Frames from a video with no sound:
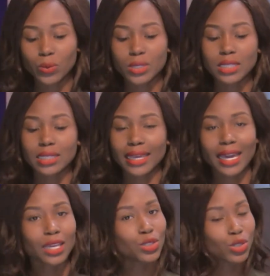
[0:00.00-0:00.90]
we'll still
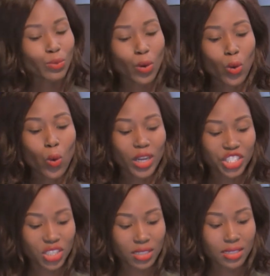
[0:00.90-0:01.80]
get into more
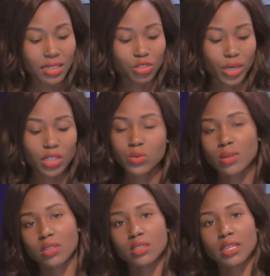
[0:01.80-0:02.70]
questions and try to
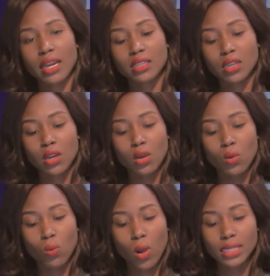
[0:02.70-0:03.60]
understand
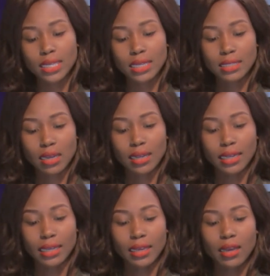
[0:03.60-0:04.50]
what
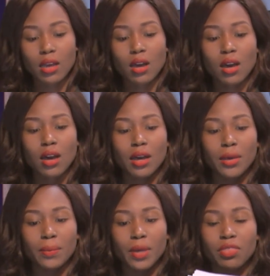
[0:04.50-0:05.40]
exactly
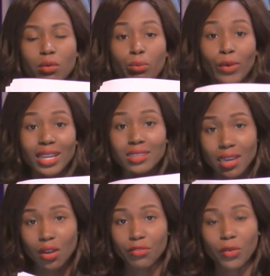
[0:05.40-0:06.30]
the
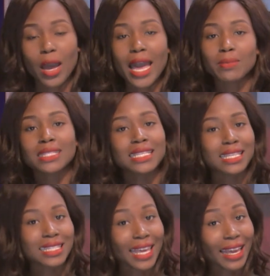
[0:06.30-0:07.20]
breakdown for
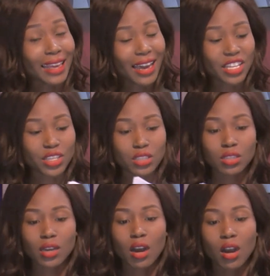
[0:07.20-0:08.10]
MCSK
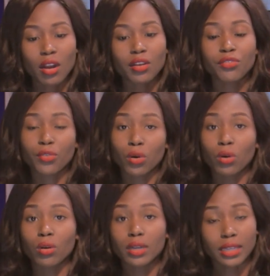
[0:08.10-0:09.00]
Kenyans are
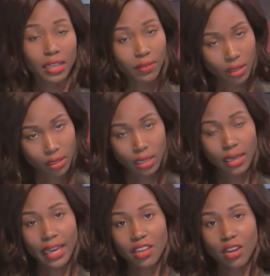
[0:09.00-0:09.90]
for giving
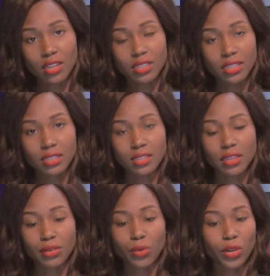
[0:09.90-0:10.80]
Kenyan artists
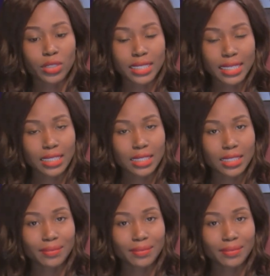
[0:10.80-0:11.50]
their royalties.